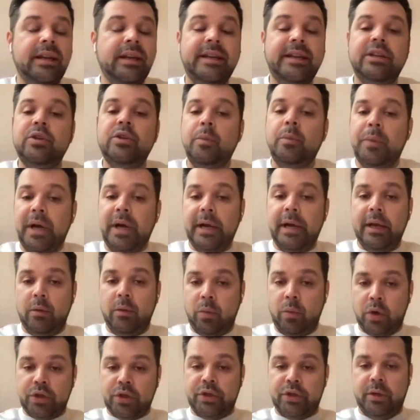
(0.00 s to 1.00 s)
that you buy a
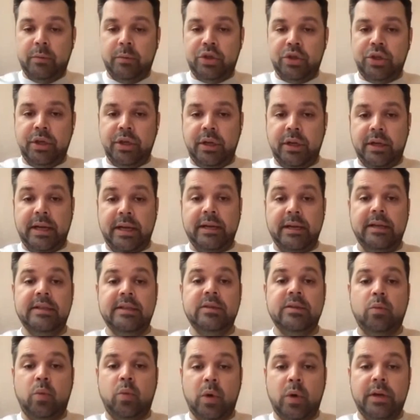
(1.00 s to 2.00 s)
washing machine and
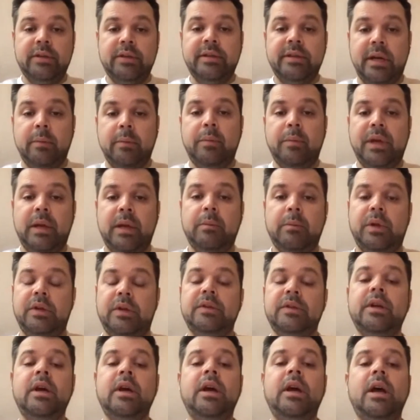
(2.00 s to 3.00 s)
it's a one-time
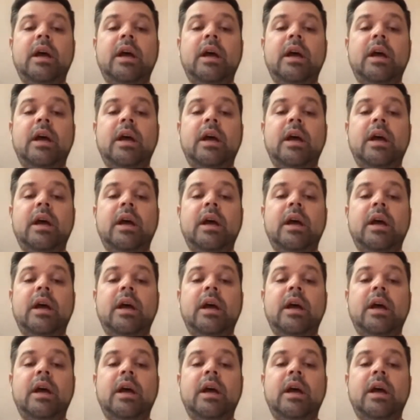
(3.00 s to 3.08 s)
payment.